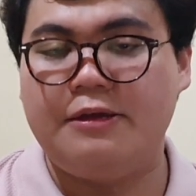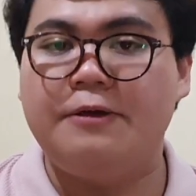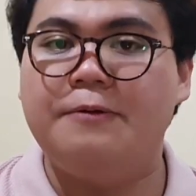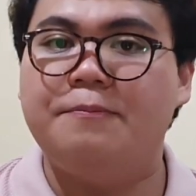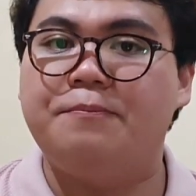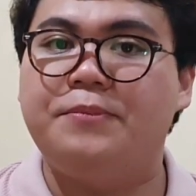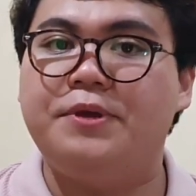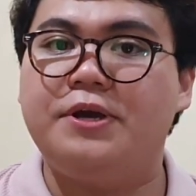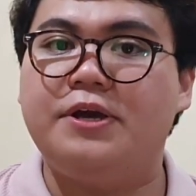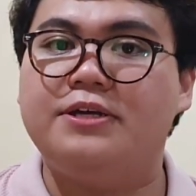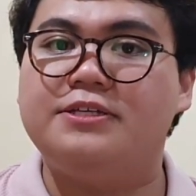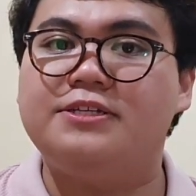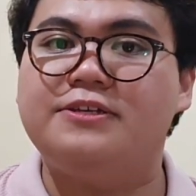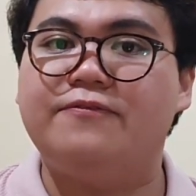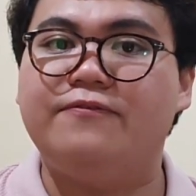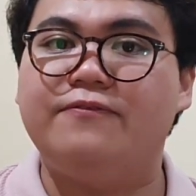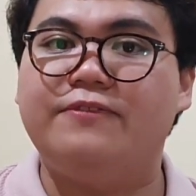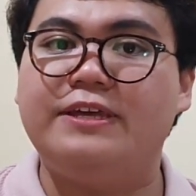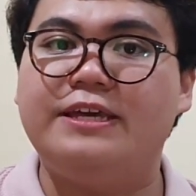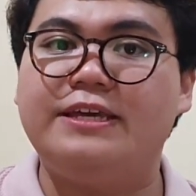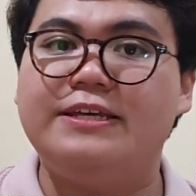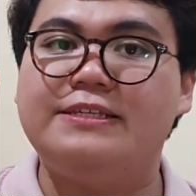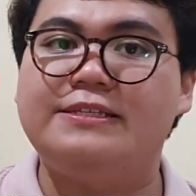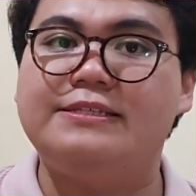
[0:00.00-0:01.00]
Because of
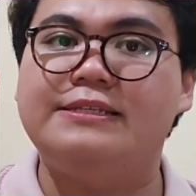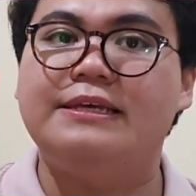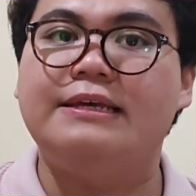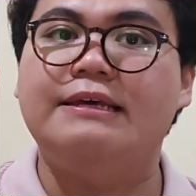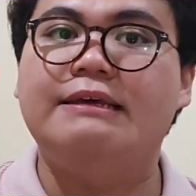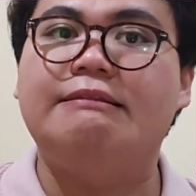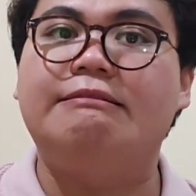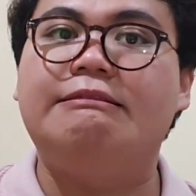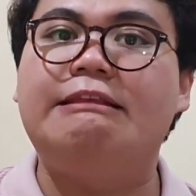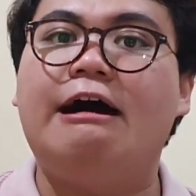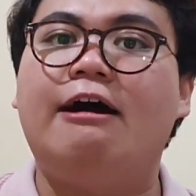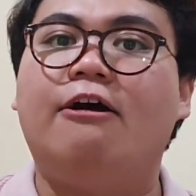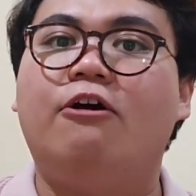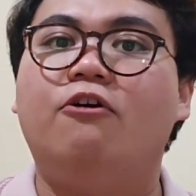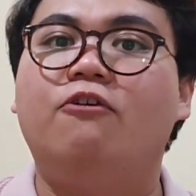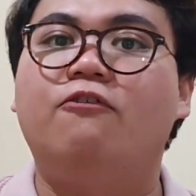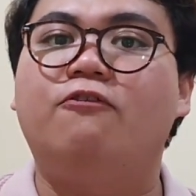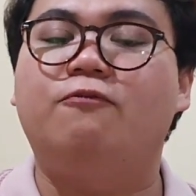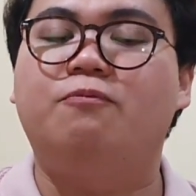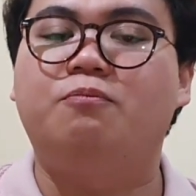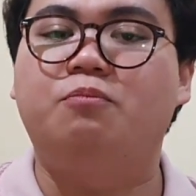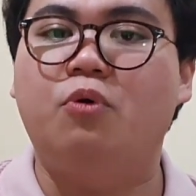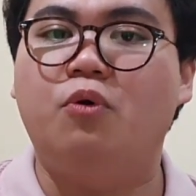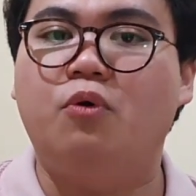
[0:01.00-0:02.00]
this, lack of
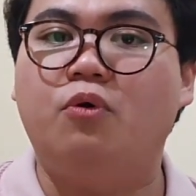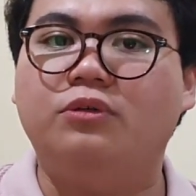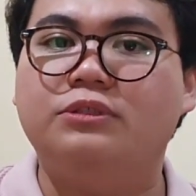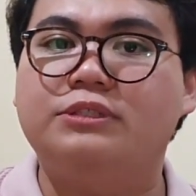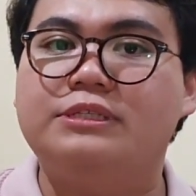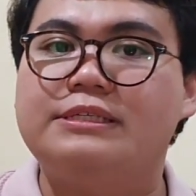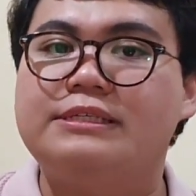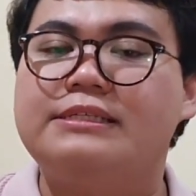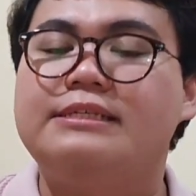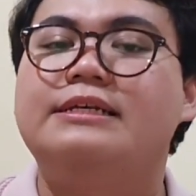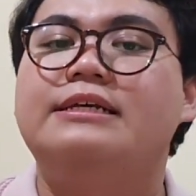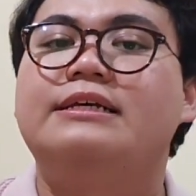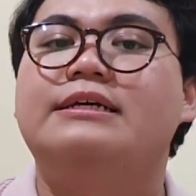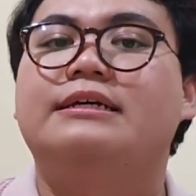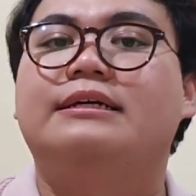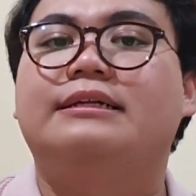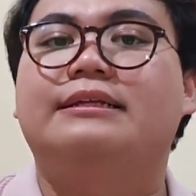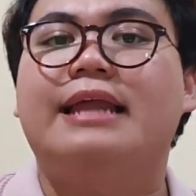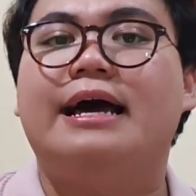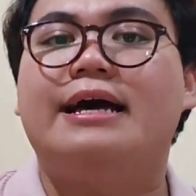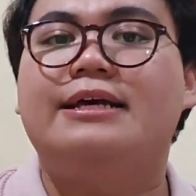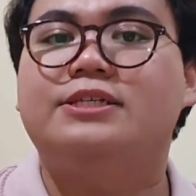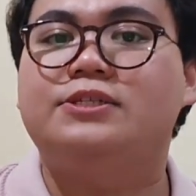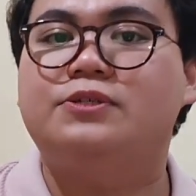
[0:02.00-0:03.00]
books,
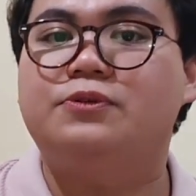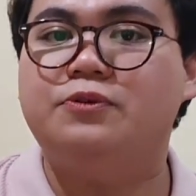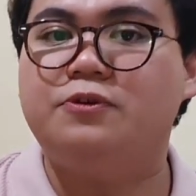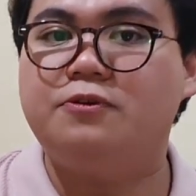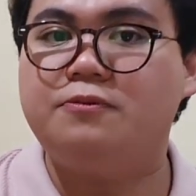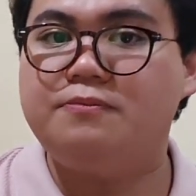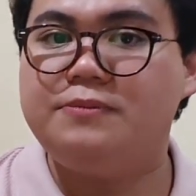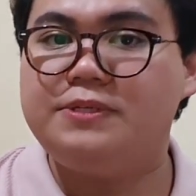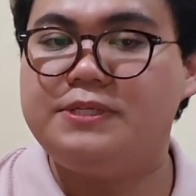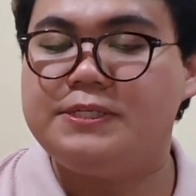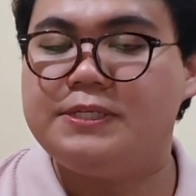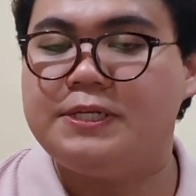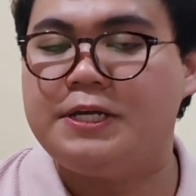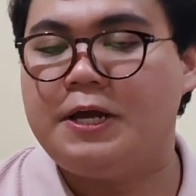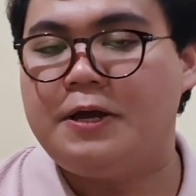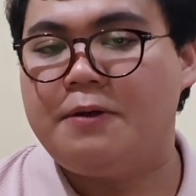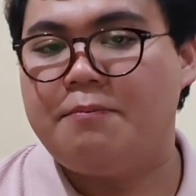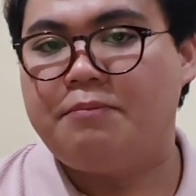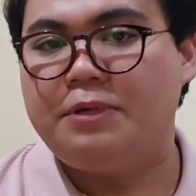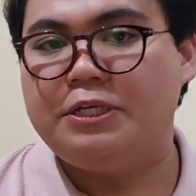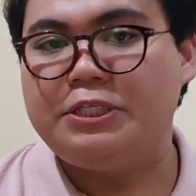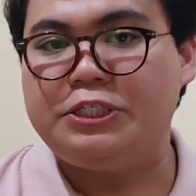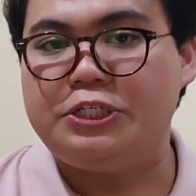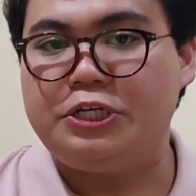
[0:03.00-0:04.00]
classrooms,
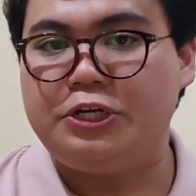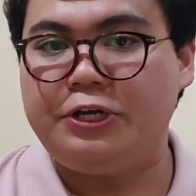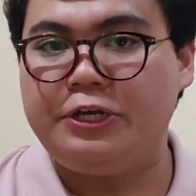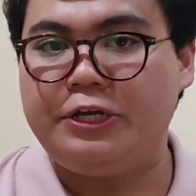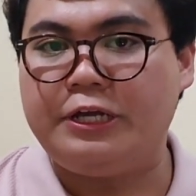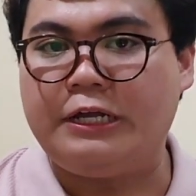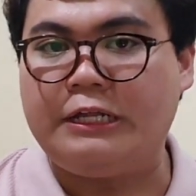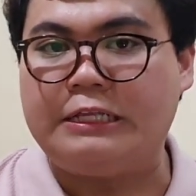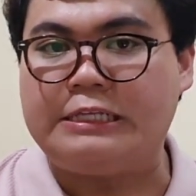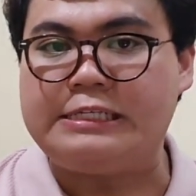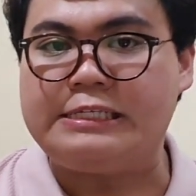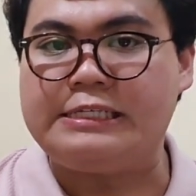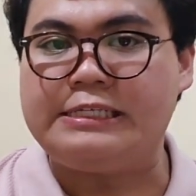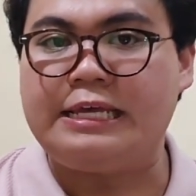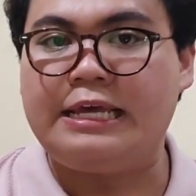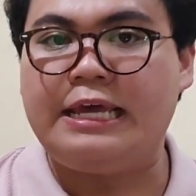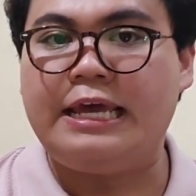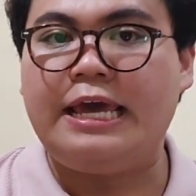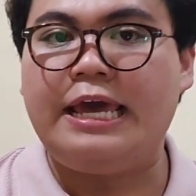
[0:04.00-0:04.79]
materials,